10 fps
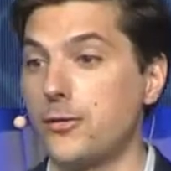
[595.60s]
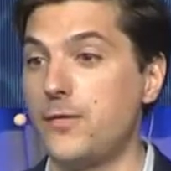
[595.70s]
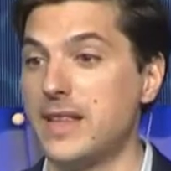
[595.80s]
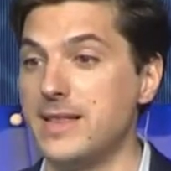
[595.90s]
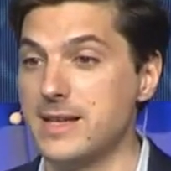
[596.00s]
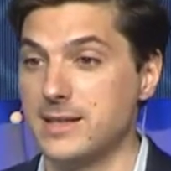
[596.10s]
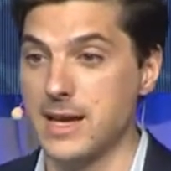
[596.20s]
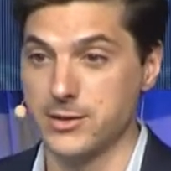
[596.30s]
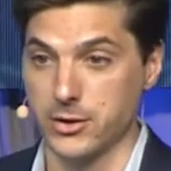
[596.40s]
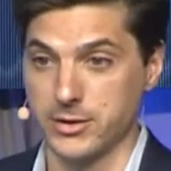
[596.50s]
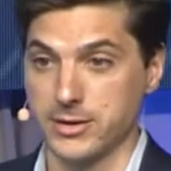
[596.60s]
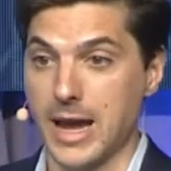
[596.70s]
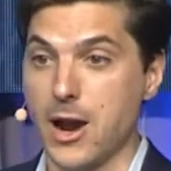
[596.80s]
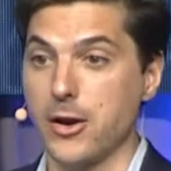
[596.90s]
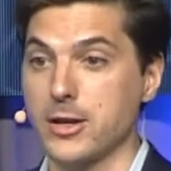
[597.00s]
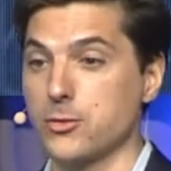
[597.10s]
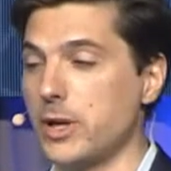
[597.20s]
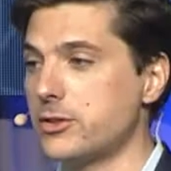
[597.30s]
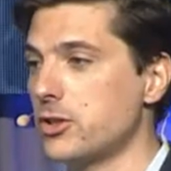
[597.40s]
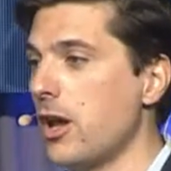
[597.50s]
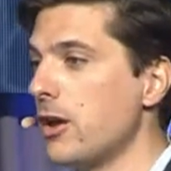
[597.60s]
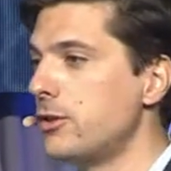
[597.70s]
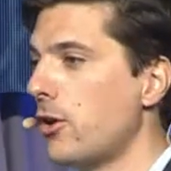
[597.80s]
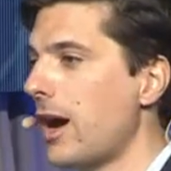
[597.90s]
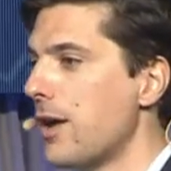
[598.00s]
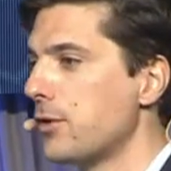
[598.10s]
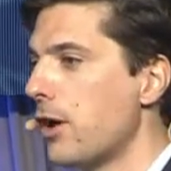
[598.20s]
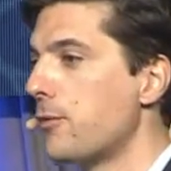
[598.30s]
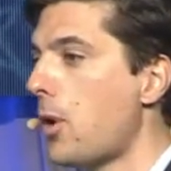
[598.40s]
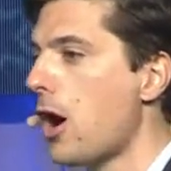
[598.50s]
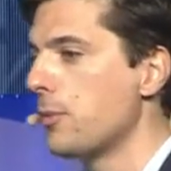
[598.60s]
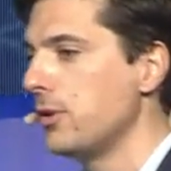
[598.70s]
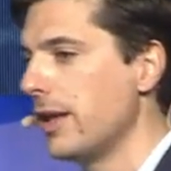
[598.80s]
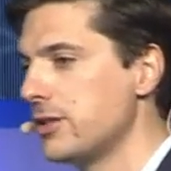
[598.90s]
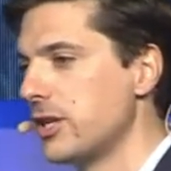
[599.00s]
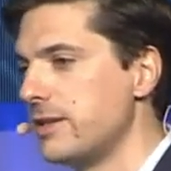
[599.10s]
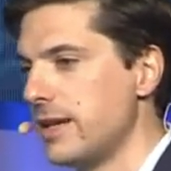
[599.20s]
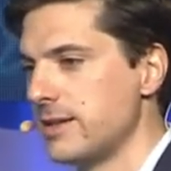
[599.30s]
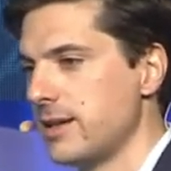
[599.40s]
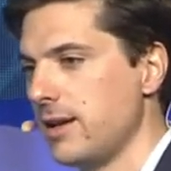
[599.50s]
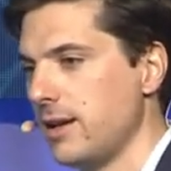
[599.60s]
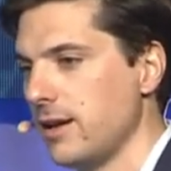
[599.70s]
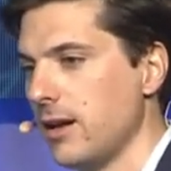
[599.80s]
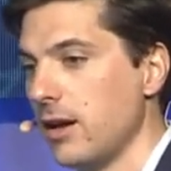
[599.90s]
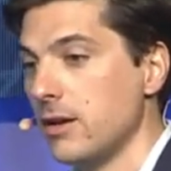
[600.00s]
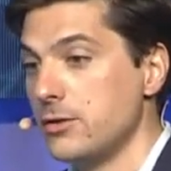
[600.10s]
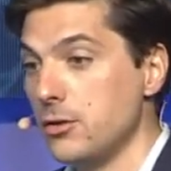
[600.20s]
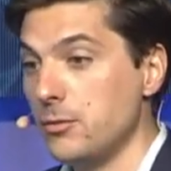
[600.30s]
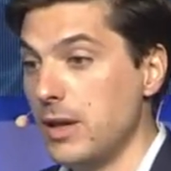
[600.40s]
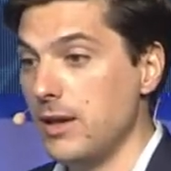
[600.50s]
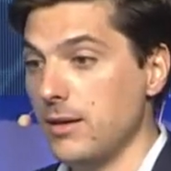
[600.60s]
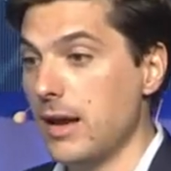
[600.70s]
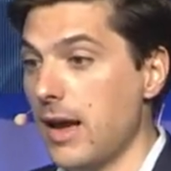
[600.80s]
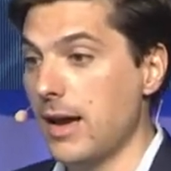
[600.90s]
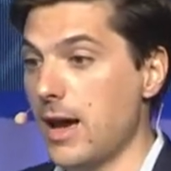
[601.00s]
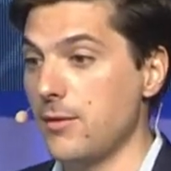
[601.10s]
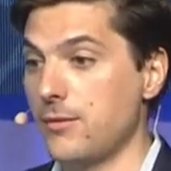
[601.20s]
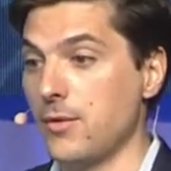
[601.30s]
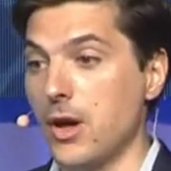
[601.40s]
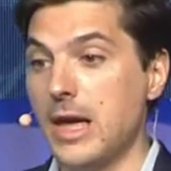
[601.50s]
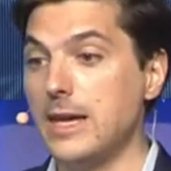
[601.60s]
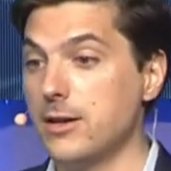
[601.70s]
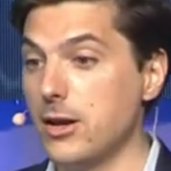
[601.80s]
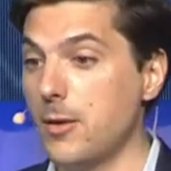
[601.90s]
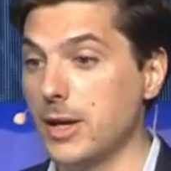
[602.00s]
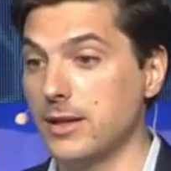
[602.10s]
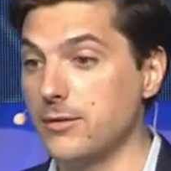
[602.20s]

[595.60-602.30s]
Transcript: fitness deserts, areas which don't have enough population density to have economically